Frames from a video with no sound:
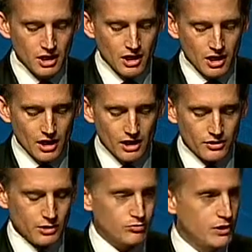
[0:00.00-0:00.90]
And I
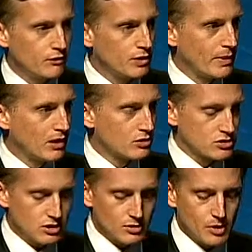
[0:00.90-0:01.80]
think briefly about
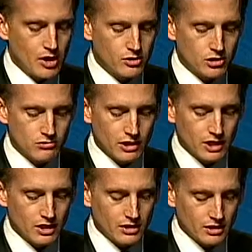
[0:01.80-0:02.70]
my own
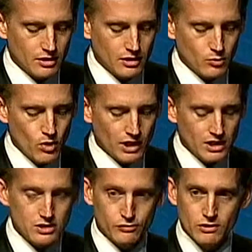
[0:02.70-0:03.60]
career and working
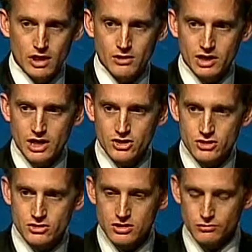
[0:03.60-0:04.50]
in different
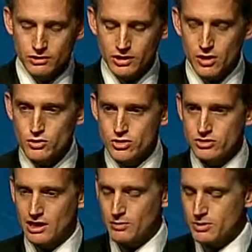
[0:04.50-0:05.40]
locations and different cultures and
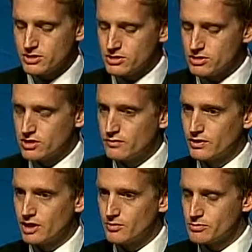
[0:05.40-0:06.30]
how business has
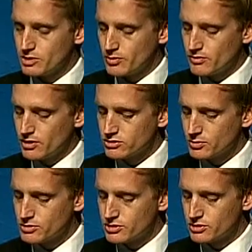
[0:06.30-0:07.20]
overcome some of those
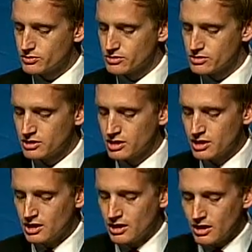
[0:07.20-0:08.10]
obstacles.
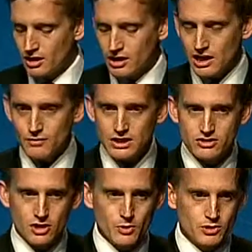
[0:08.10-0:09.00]
I gave an
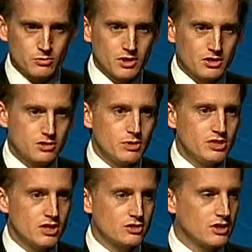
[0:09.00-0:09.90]
example to some customers
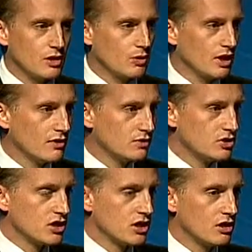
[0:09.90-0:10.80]
yesterday when I lived in
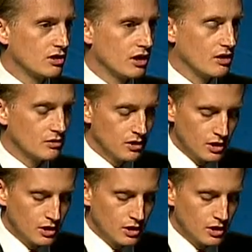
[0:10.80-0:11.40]
Chicago.